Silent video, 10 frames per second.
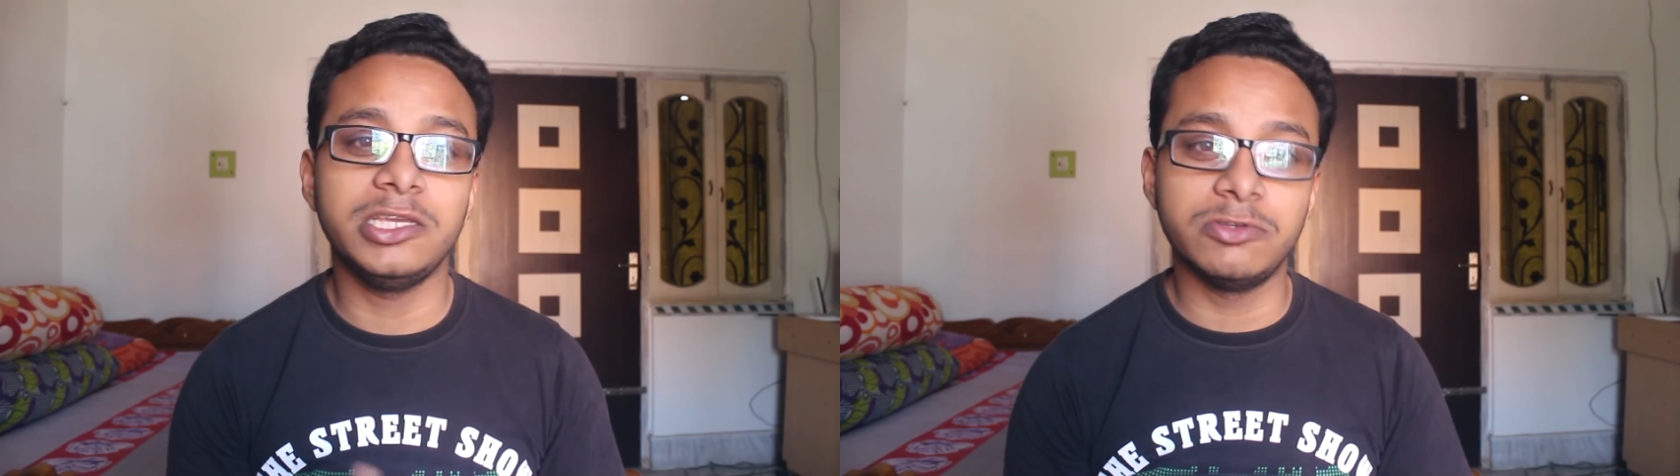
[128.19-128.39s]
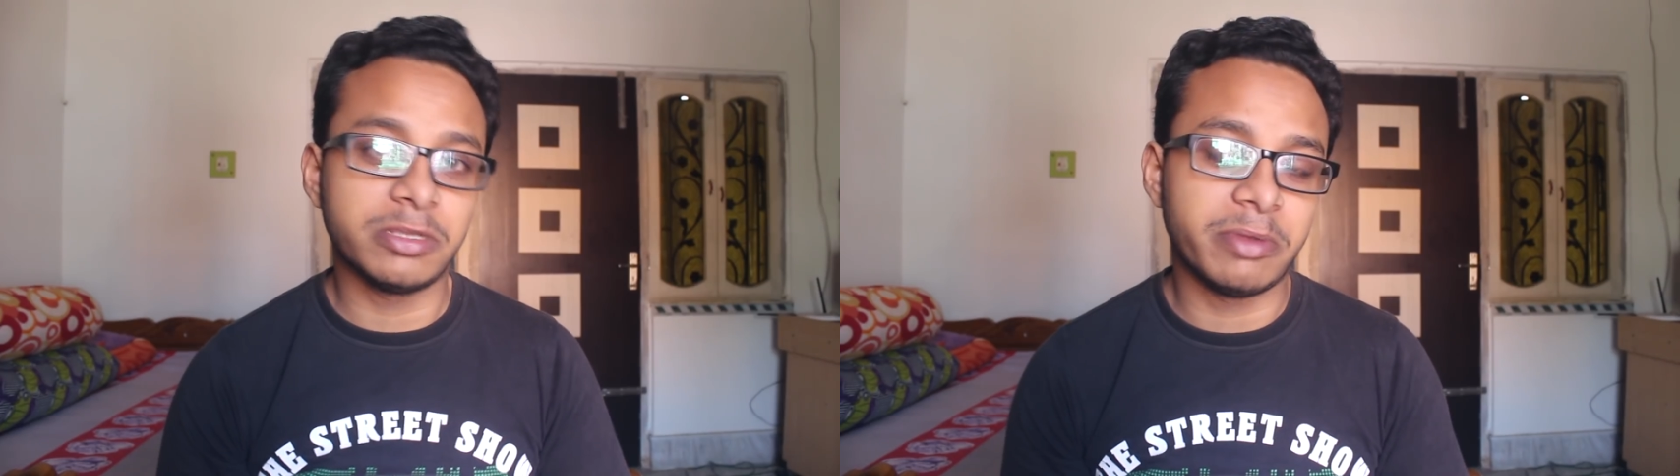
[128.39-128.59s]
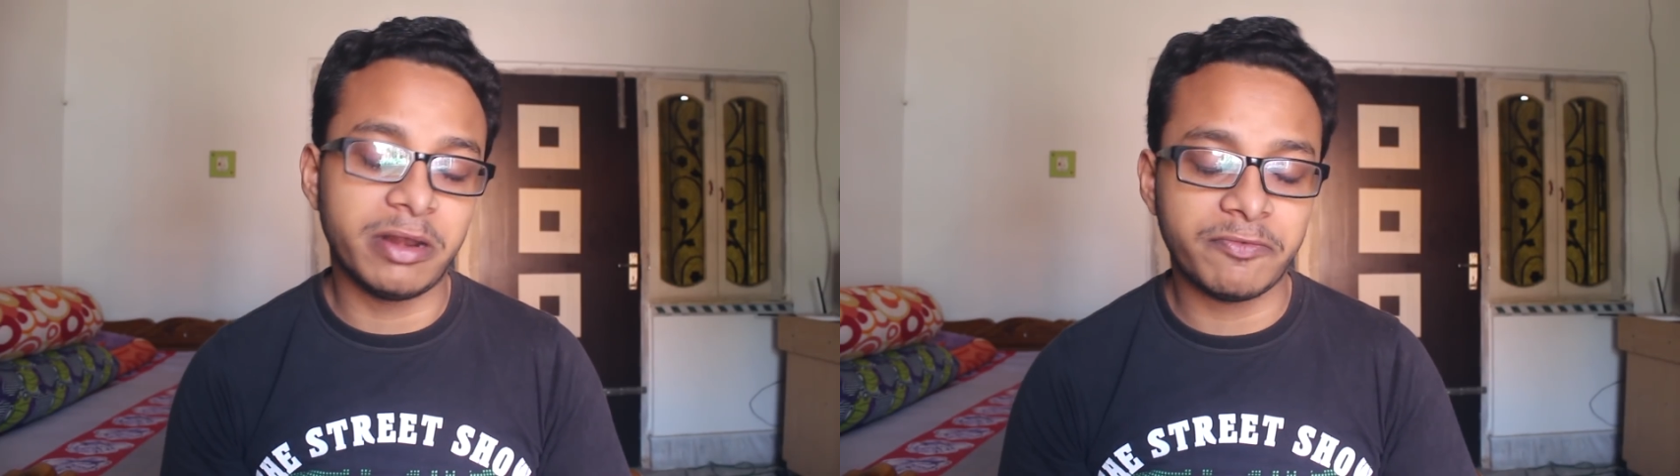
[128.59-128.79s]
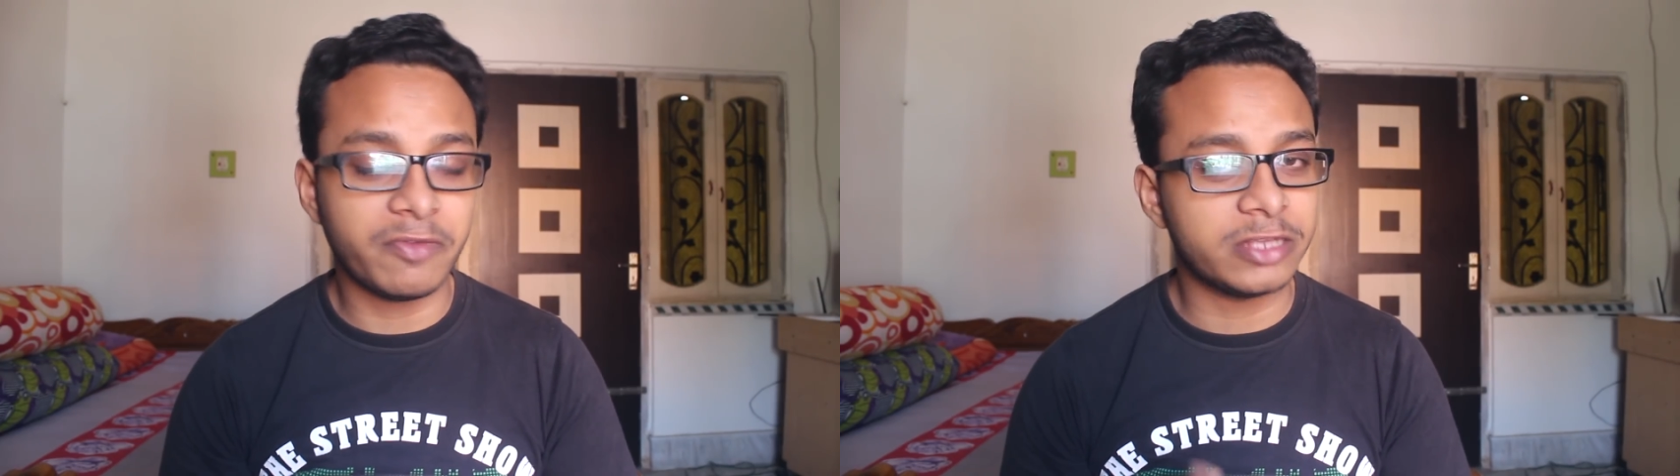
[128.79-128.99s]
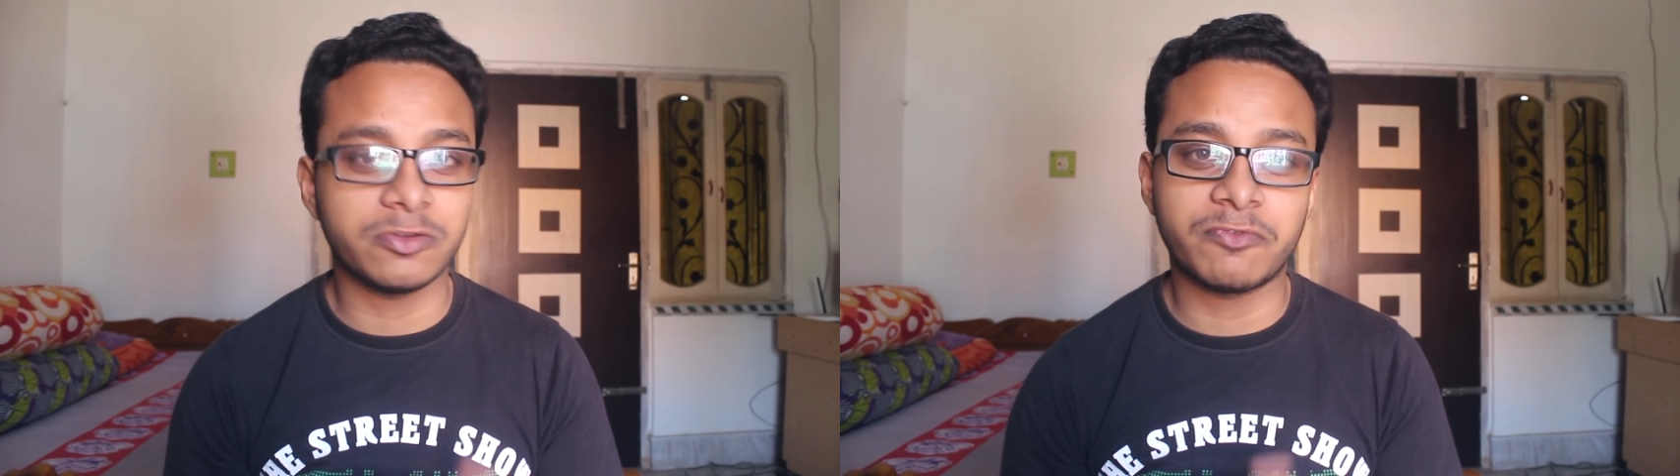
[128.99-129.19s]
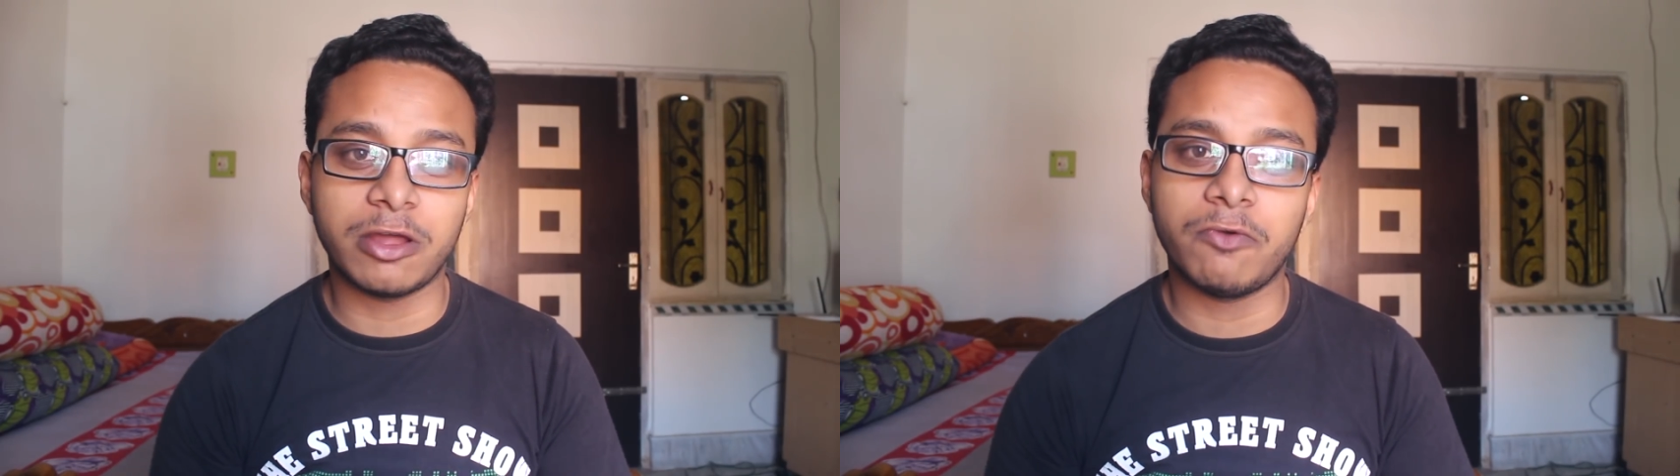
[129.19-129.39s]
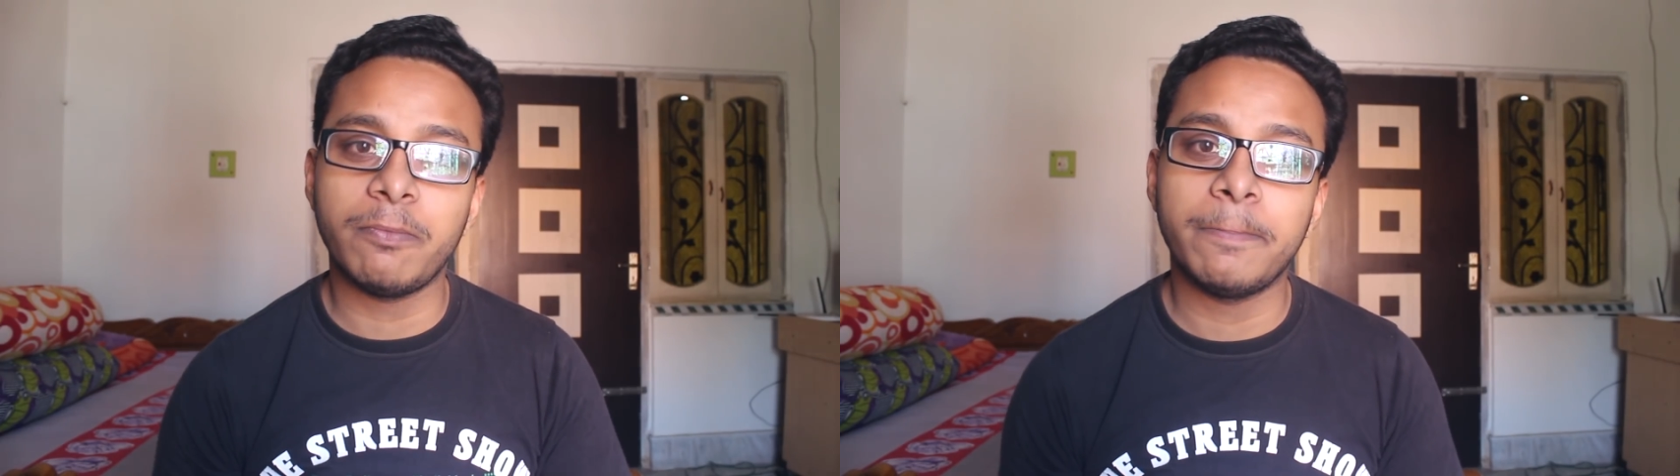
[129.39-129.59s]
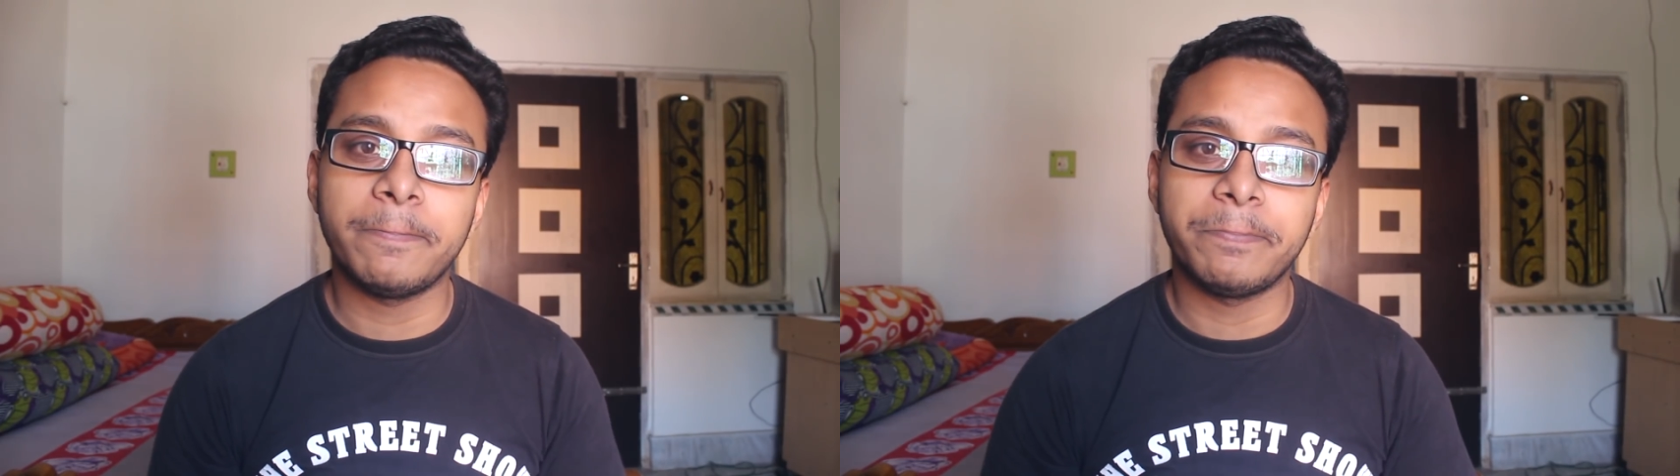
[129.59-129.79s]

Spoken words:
usable as of now.